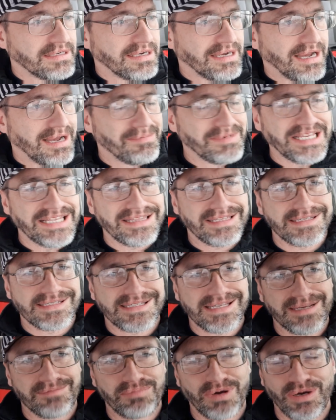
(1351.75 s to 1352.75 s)
I'm going to get this
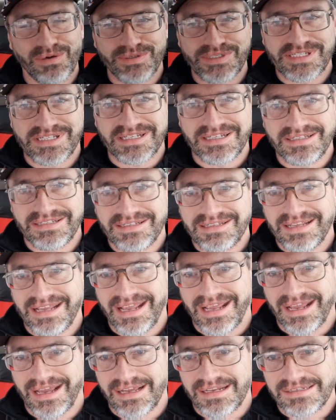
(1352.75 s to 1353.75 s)
thing posted
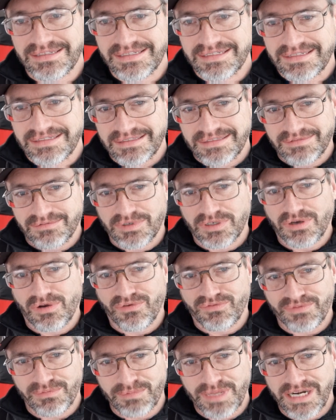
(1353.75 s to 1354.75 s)
and we'll go
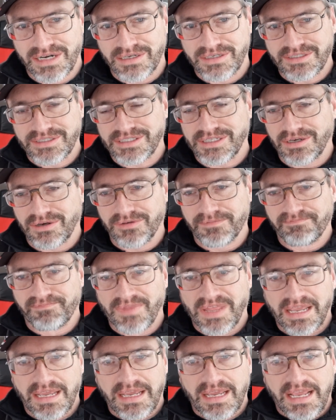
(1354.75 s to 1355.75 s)
from there. So,
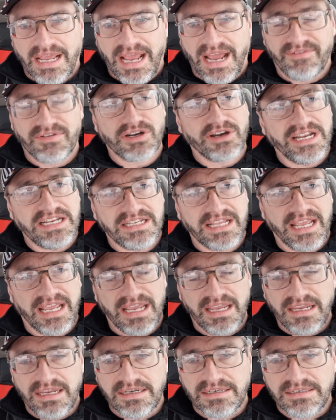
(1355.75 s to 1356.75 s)
have a great day.